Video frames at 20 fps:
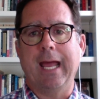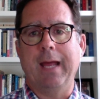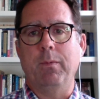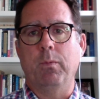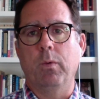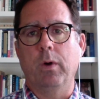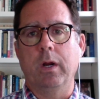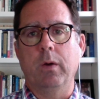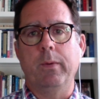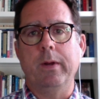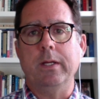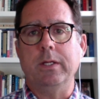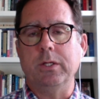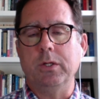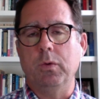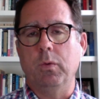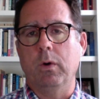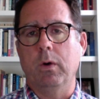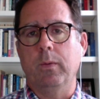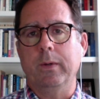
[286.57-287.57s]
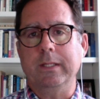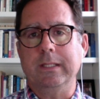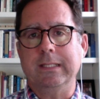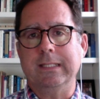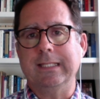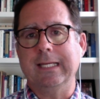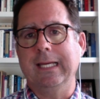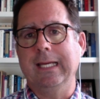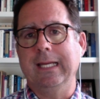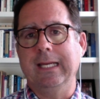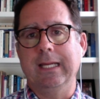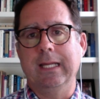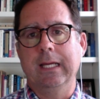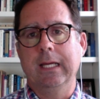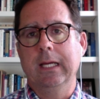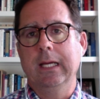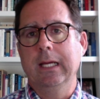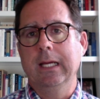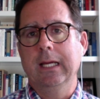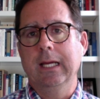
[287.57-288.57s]
And what do we do? Well, we sin
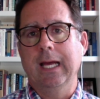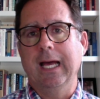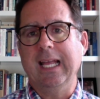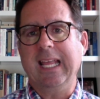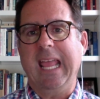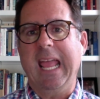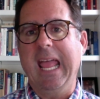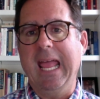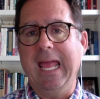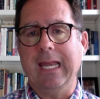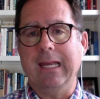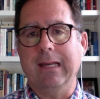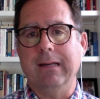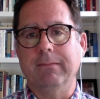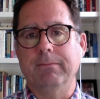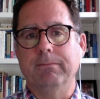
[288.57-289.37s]
again.